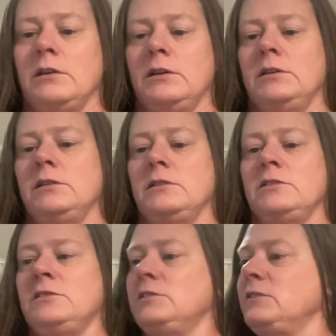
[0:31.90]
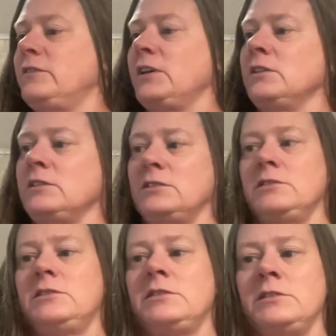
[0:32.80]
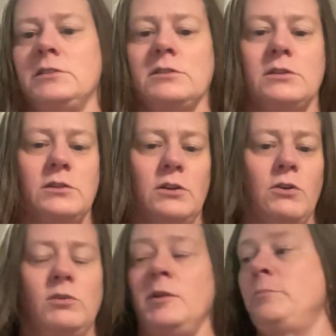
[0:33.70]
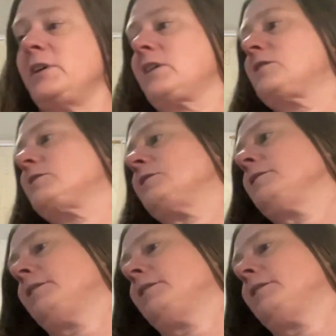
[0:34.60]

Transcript: And this event is Olympics.